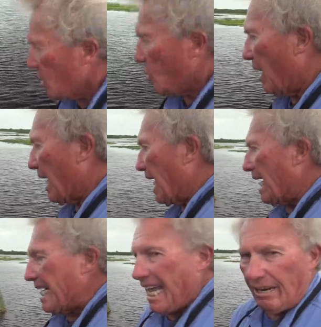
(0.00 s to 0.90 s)
So I got a
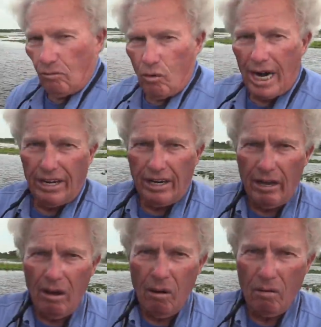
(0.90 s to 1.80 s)
net ready to
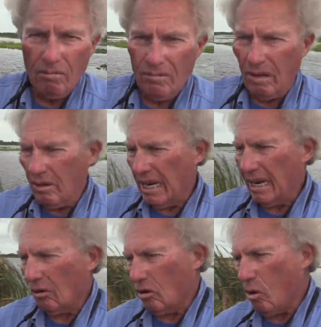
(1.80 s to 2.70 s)
go. Okay,
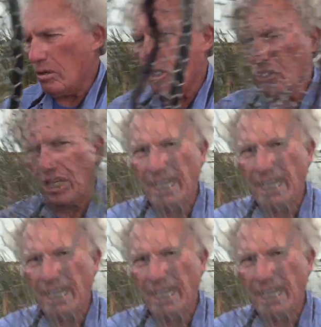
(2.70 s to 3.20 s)
I don't always use a